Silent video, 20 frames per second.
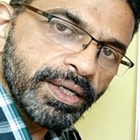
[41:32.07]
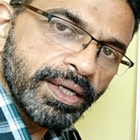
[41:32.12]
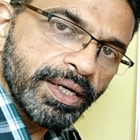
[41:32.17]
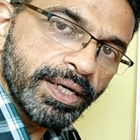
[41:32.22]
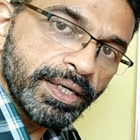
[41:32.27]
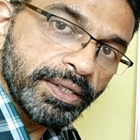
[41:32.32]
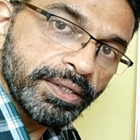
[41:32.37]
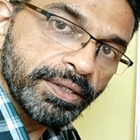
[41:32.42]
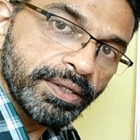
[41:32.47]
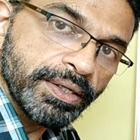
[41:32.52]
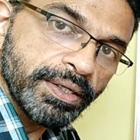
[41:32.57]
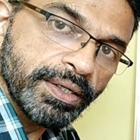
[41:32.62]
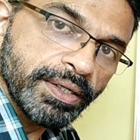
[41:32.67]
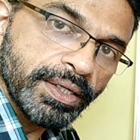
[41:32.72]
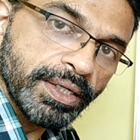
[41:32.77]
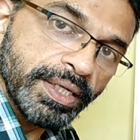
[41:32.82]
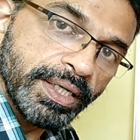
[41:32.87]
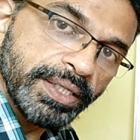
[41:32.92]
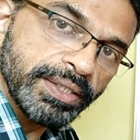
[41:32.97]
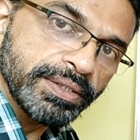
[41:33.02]
And
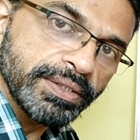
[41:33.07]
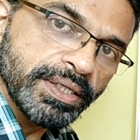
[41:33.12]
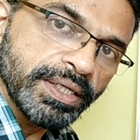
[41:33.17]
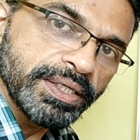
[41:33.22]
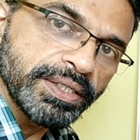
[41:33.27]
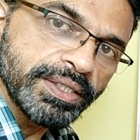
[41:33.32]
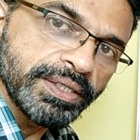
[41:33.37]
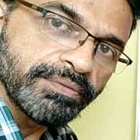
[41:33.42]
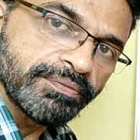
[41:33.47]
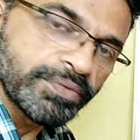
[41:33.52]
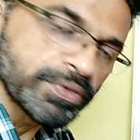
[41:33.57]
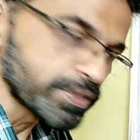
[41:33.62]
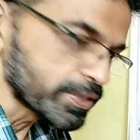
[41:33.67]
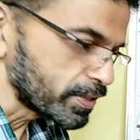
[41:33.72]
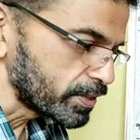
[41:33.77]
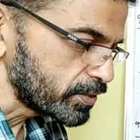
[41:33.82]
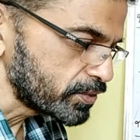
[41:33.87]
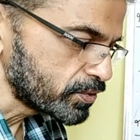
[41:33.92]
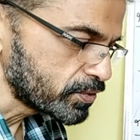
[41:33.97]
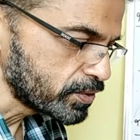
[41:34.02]
again, I
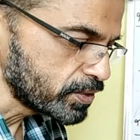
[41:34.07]
emphasize